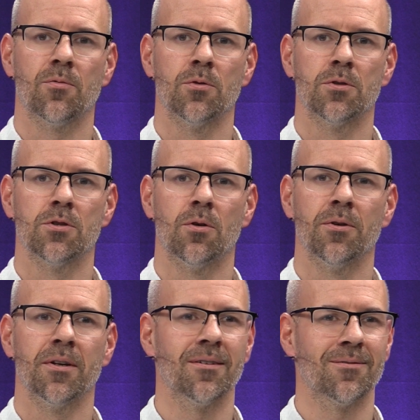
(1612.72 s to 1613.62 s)
for
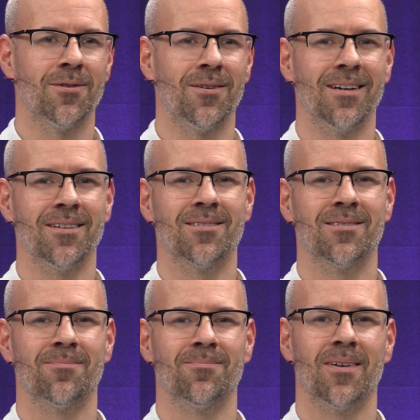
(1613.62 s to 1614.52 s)
joining
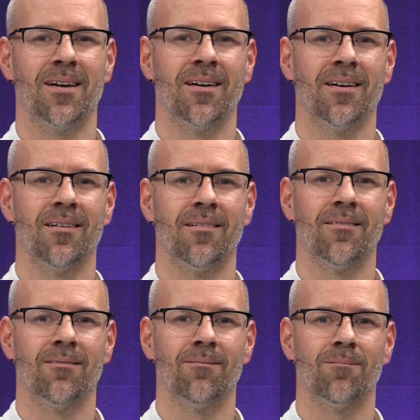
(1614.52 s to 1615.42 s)
tonight,
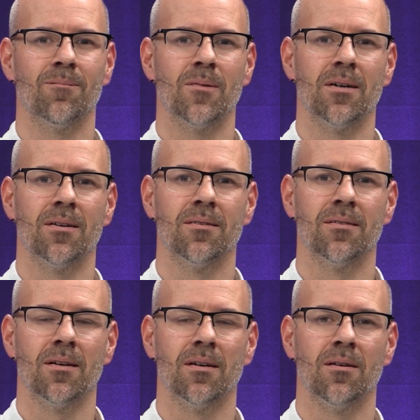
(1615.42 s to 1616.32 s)
and
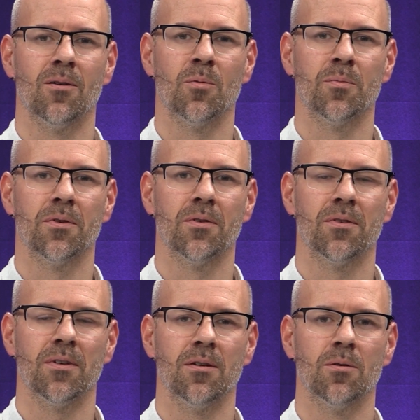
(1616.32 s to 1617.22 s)
hope to
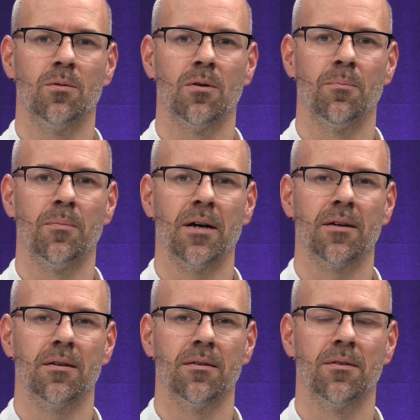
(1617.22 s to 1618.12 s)
see you all
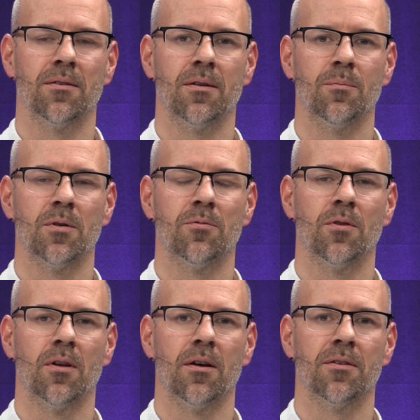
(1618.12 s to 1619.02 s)
back in December for
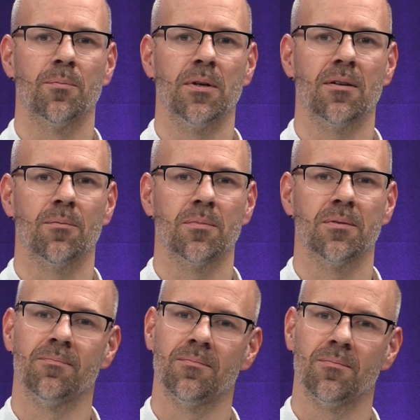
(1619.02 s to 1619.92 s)
the last meetup.
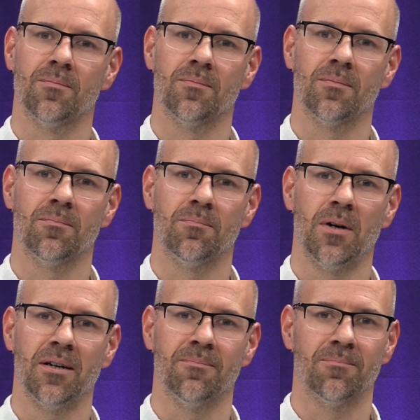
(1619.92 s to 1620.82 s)

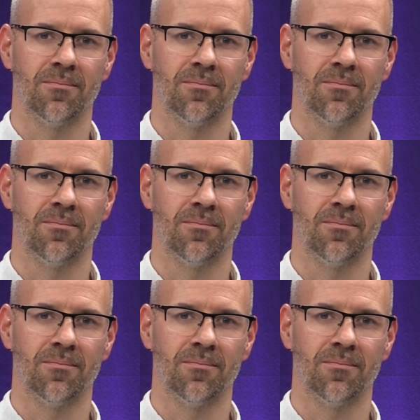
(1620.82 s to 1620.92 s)
Bye.